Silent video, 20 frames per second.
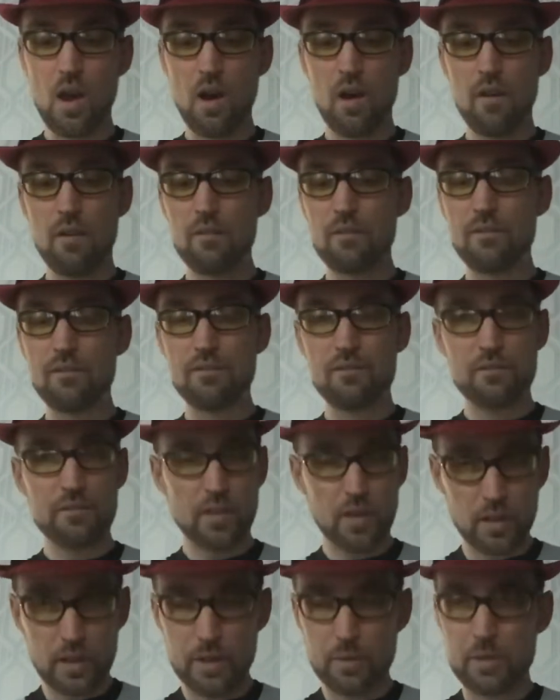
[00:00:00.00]

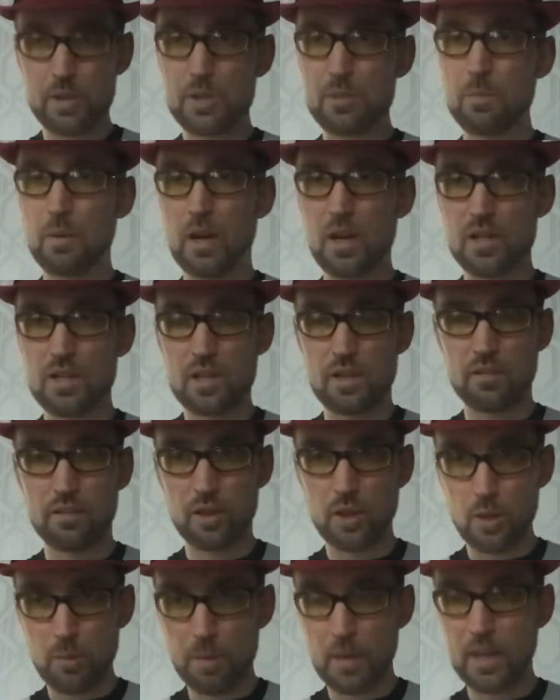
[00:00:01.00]
fully responsive
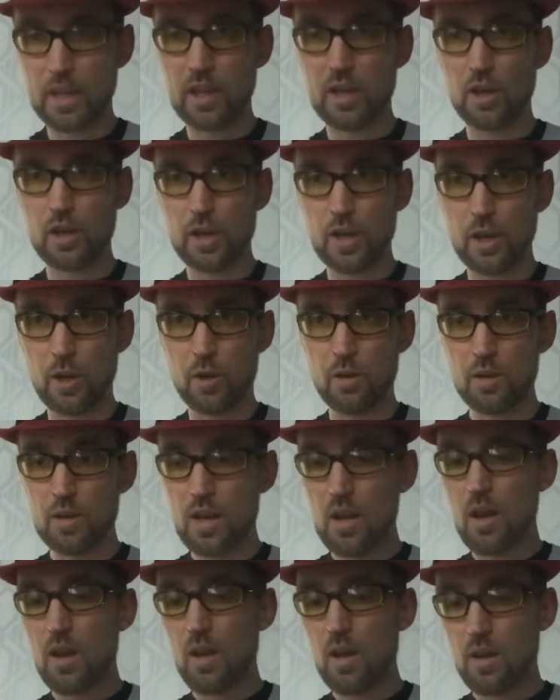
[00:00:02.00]
looping yo-yo,
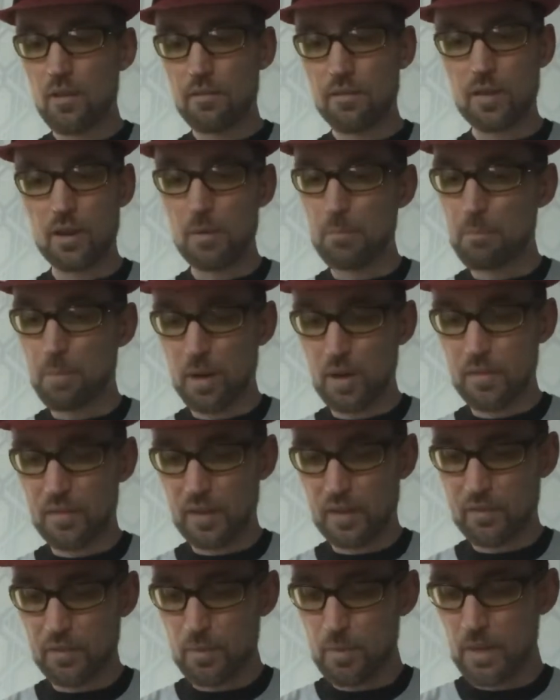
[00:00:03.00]

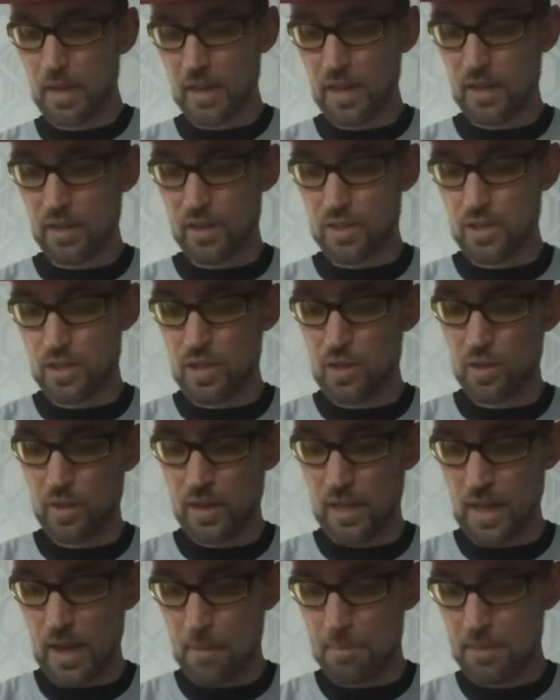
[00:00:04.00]
perfect for beginners doing
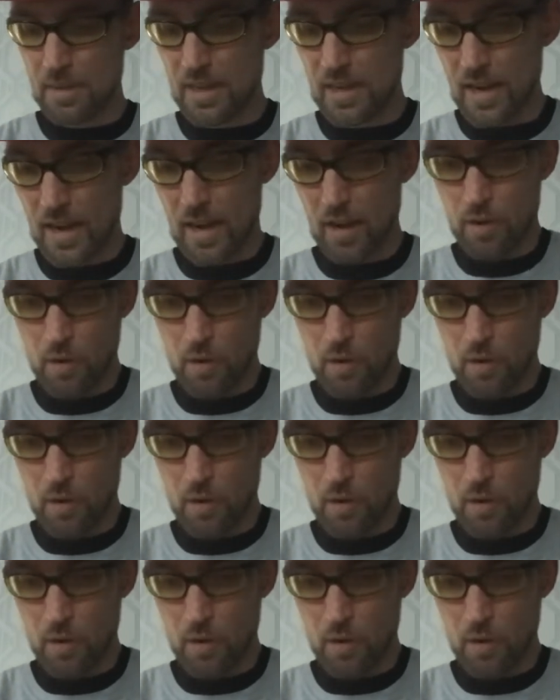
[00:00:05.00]
the up and down,